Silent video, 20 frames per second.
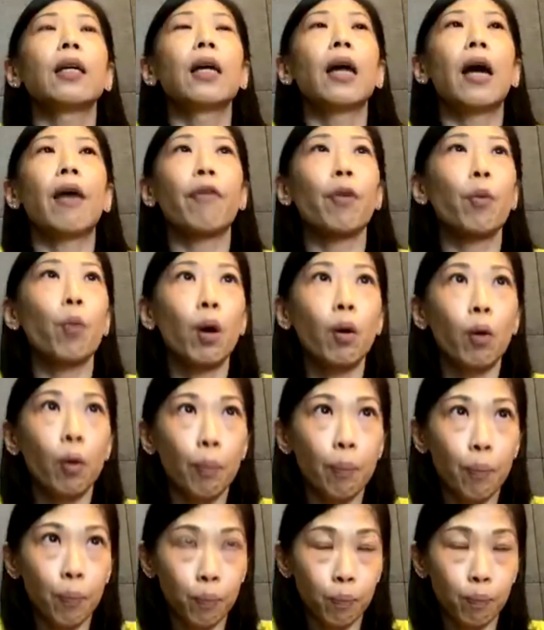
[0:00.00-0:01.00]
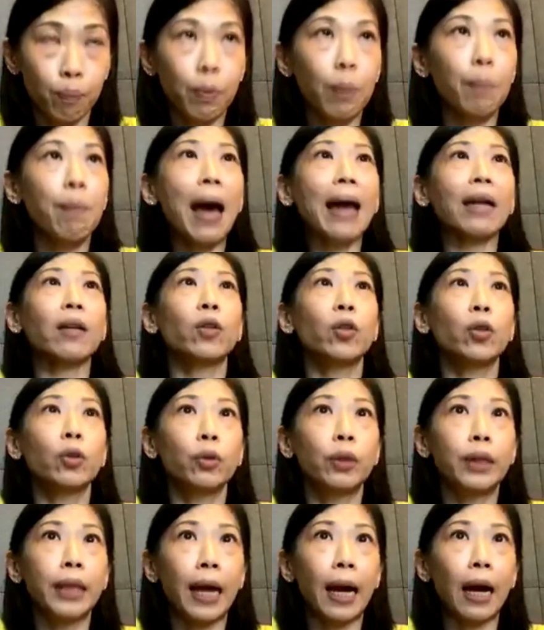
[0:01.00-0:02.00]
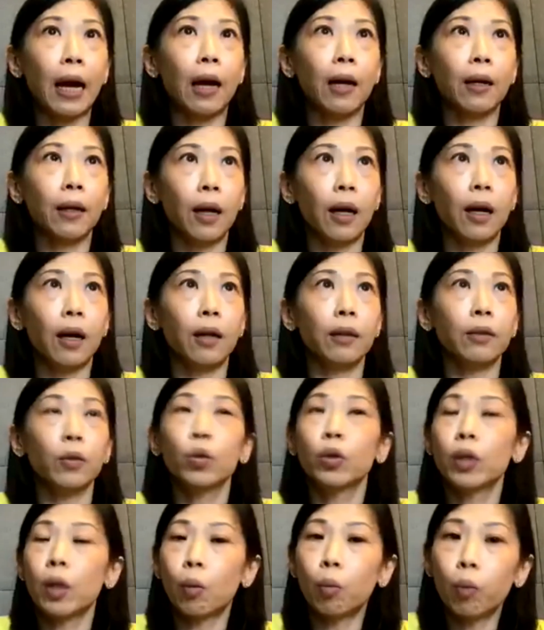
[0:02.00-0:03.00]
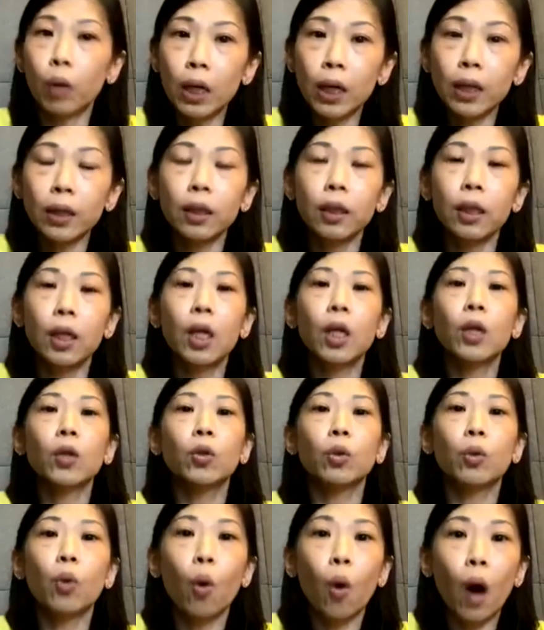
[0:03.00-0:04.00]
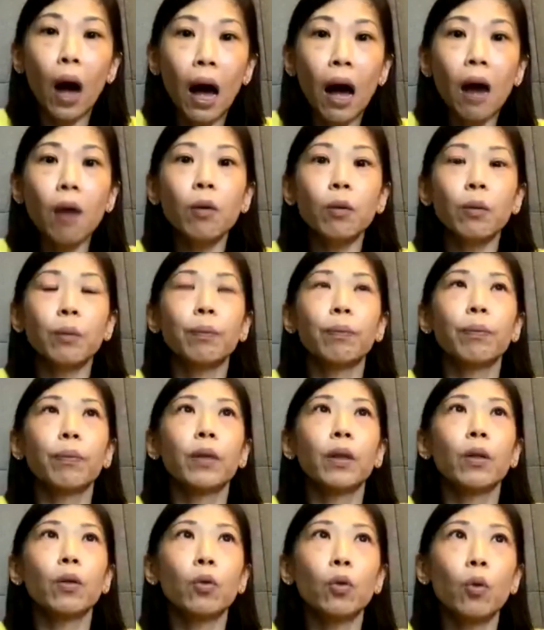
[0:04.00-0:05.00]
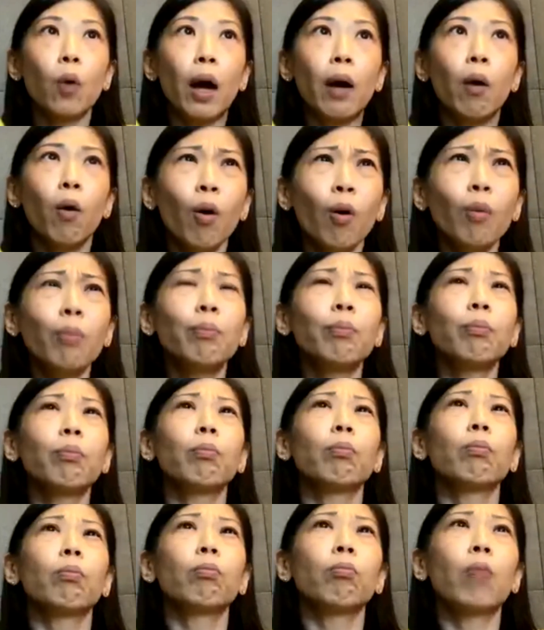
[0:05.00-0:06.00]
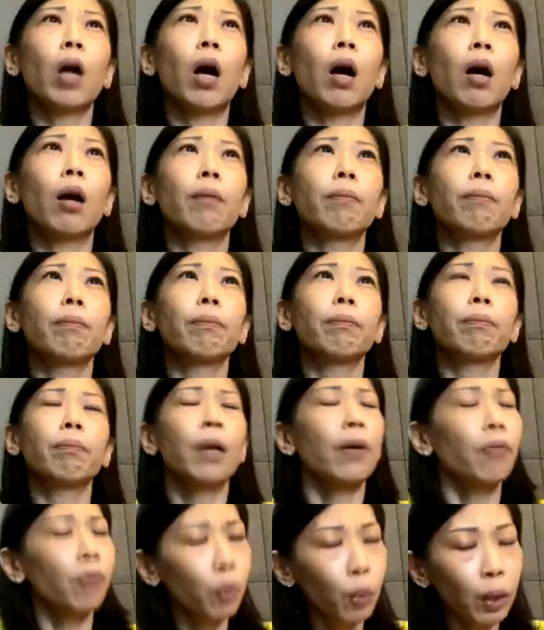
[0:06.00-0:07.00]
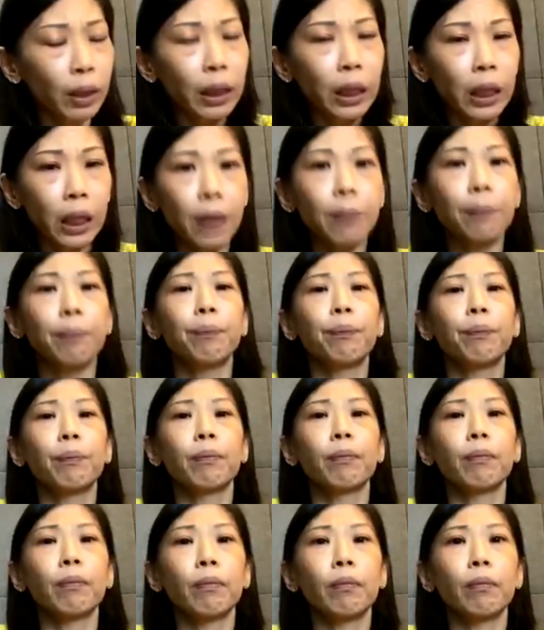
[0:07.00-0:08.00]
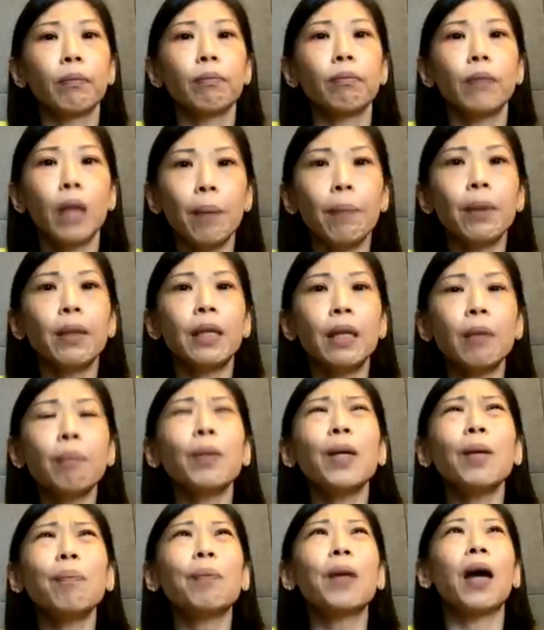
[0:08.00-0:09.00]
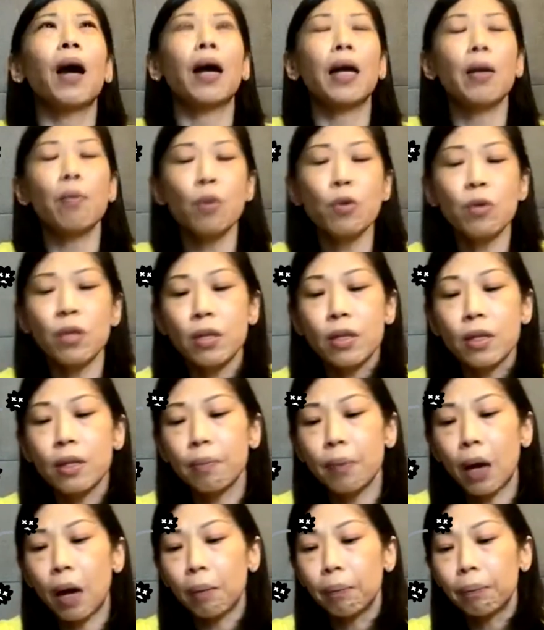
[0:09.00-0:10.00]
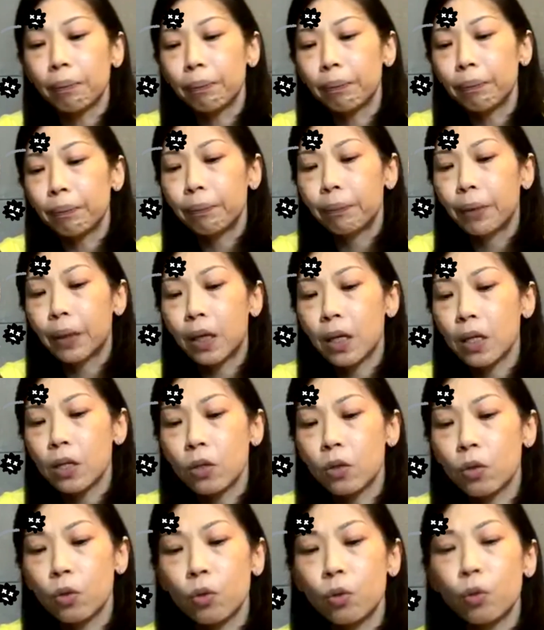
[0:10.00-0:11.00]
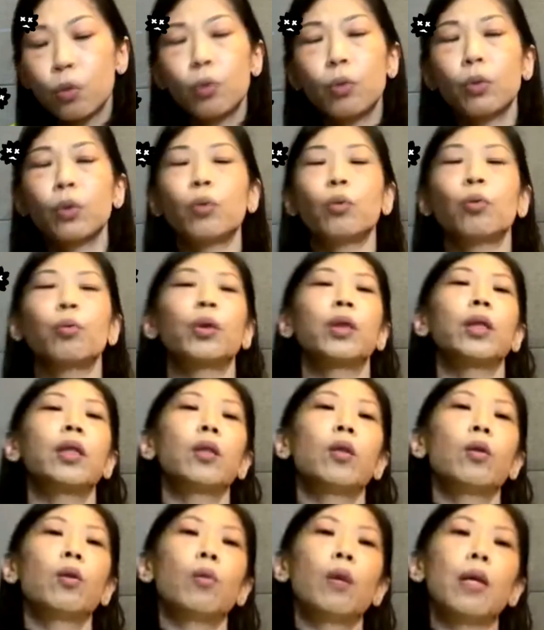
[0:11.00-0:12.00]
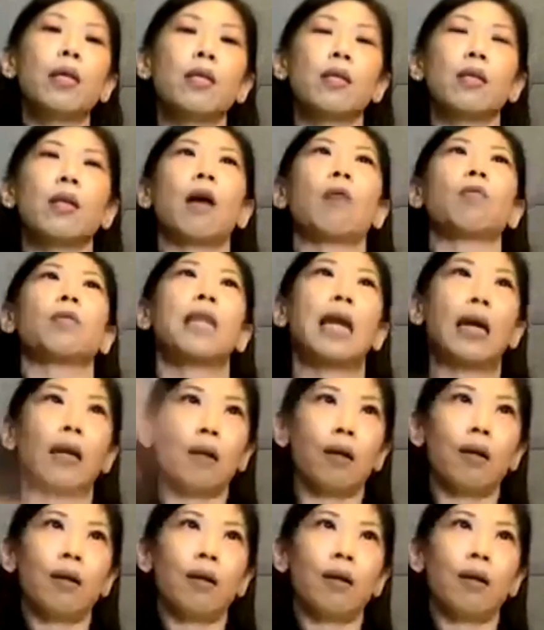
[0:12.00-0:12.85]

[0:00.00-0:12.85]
everyone will be back to their work, to go out. So I hope everyone keep their immune system up, because you wouldn't know what's outside,